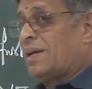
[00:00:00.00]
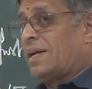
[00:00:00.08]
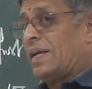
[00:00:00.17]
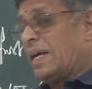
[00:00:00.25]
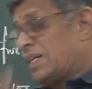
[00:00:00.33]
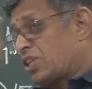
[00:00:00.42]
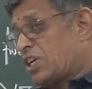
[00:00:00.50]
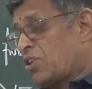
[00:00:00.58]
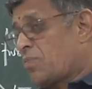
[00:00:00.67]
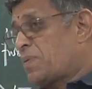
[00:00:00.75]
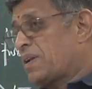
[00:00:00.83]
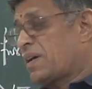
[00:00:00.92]
East
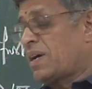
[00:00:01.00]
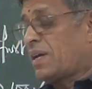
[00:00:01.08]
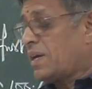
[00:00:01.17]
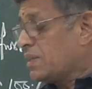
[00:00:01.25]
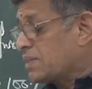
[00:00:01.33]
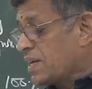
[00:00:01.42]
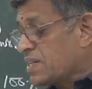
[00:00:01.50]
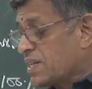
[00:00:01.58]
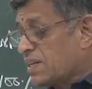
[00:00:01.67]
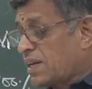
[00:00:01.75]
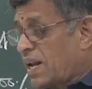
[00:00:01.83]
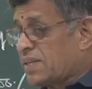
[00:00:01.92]

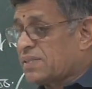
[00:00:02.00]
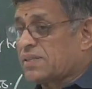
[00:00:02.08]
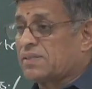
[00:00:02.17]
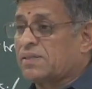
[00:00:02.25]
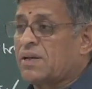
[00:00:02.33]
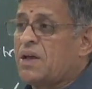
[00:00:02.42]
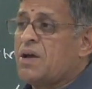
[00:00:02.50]
Asian crisis,